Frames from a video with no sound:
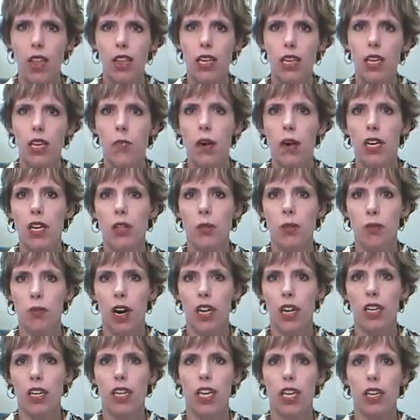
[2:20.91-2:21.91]
Think about your
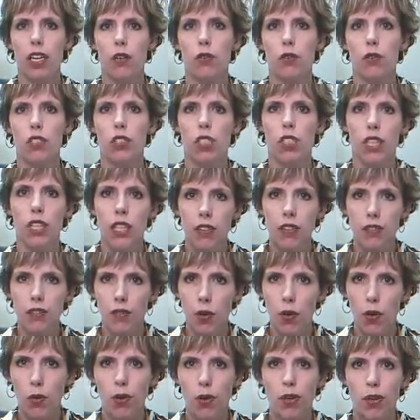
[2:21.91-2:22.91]
body language. Lean
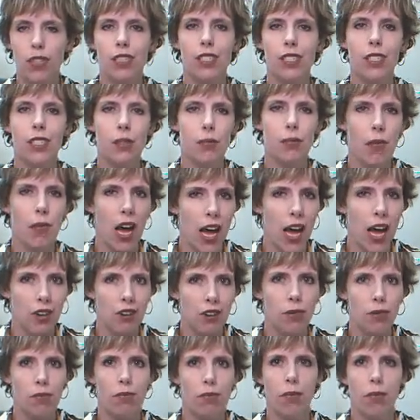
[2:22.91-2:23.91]
forward,
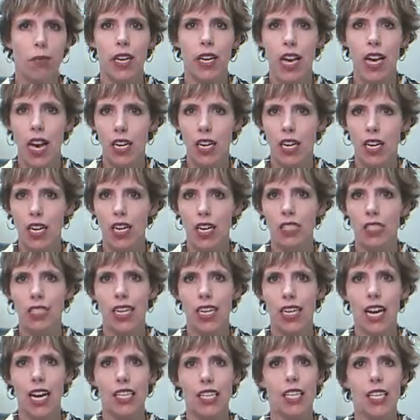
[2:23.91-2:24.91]
smile, make eye
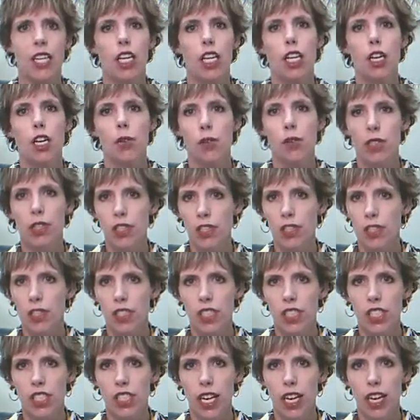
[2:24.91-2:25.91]
contact. Be sure
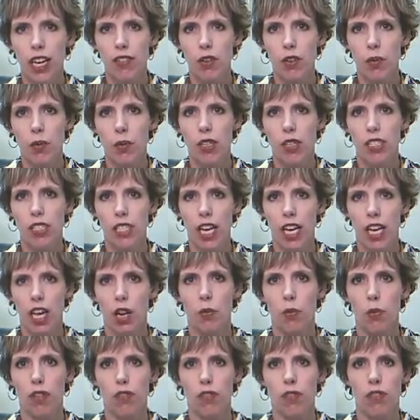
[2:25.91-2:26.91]
and shake everyone's
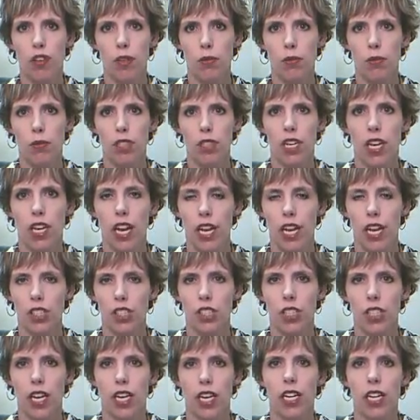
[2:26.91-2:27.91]
hand with a firm
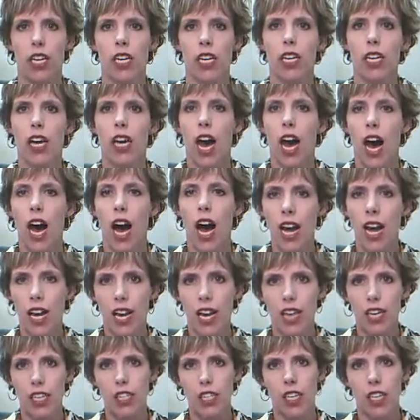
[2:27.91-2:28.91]
handshake. I
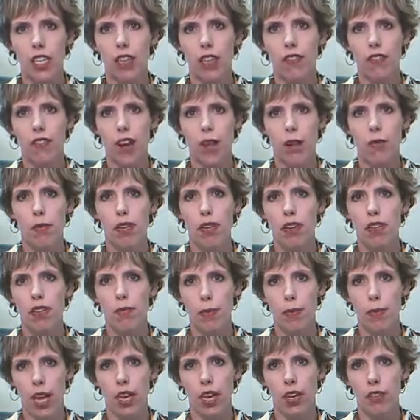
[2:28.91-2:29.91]
actually, if I'm in a
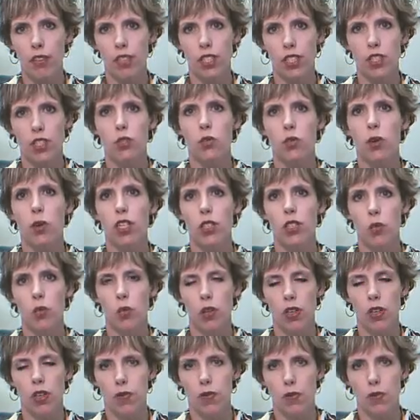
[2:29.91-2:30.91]
panel situation
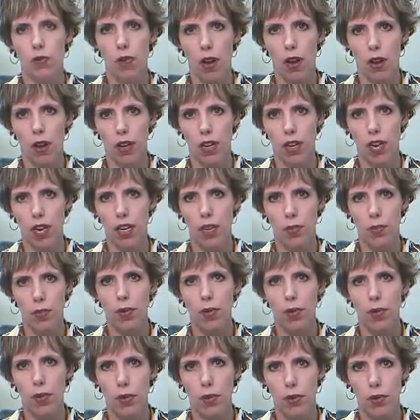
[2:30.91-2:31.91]
where a
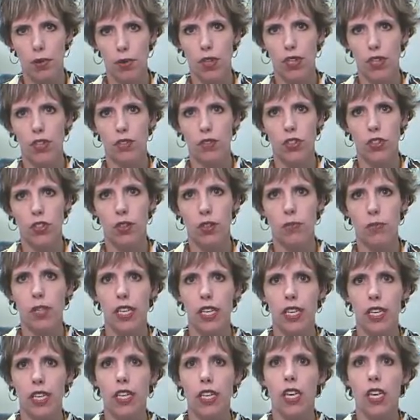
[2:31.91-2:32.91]
number of people are interviewing
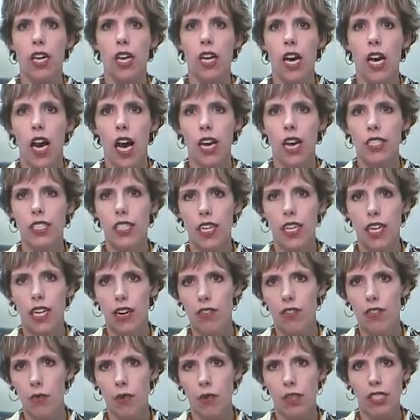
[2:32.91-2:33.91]
me, I shake
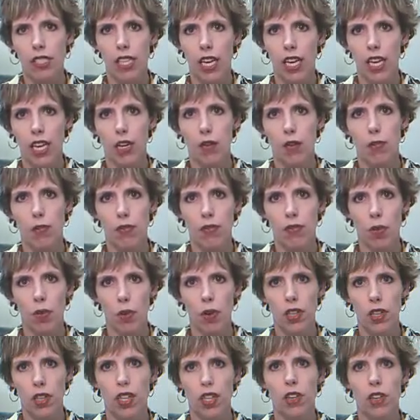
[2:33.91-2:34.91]
everyone's hand
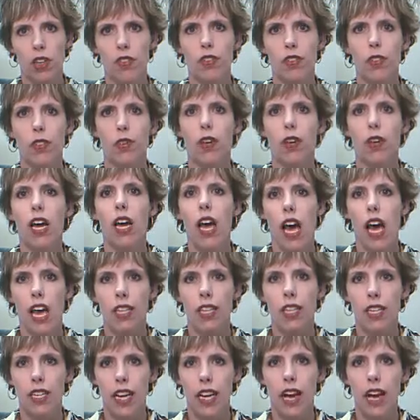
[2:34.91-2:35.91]
before the interview
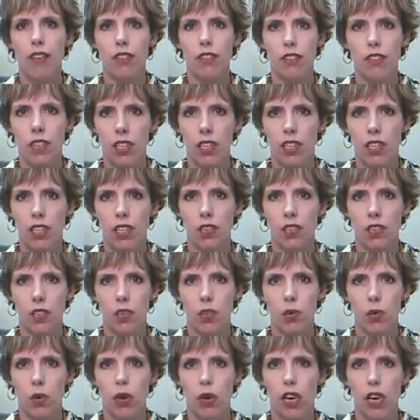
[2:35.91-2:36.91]
and then after the interview
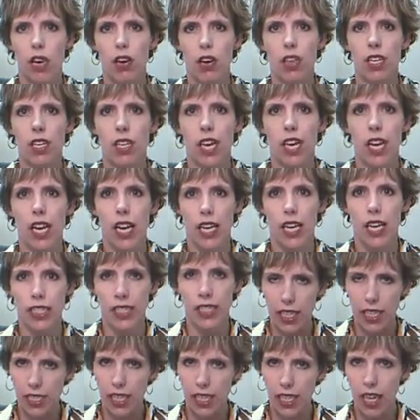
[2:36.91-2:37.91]
as well. It
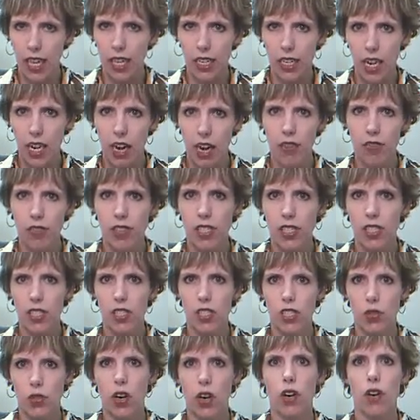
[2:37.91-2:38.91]
takes a lot of
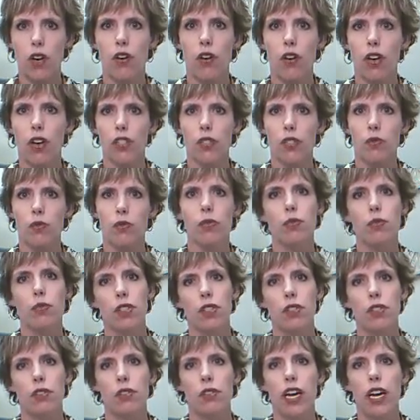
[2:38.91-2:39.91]
confidence to walk across the room
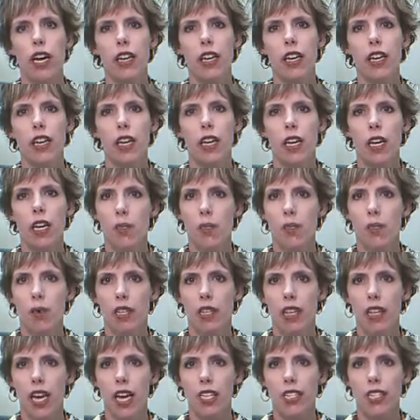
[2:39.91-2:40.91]
to do that,
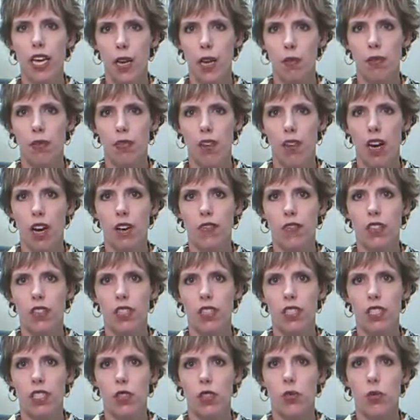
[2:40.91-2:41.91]
but that type of
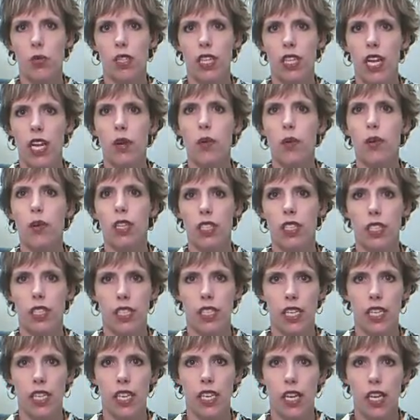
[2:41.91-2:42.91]
confidence is what they want to
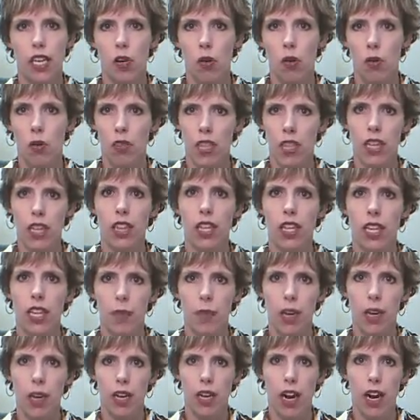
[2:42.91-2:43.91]
see when they think
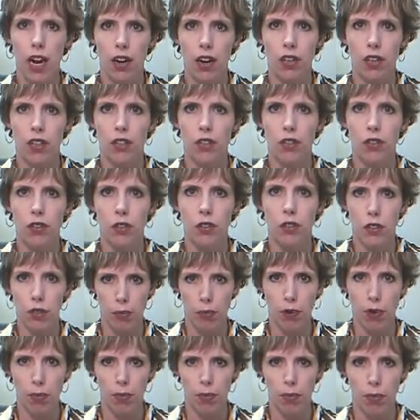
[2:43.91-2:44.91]
about hiring you
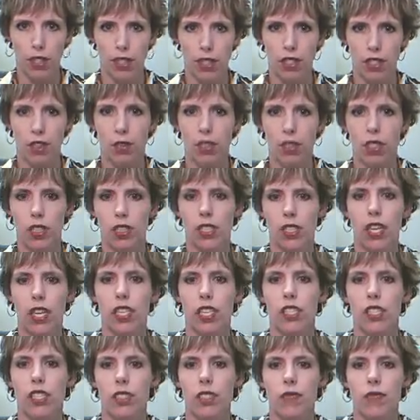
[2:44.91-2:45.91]
to represent their
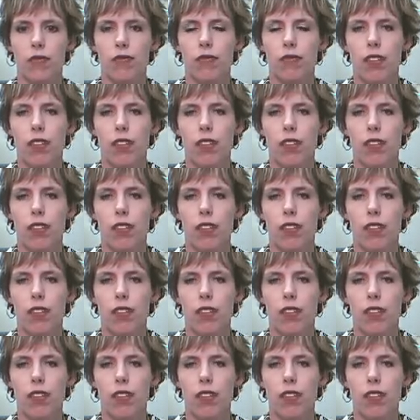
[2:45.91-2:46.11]
organization.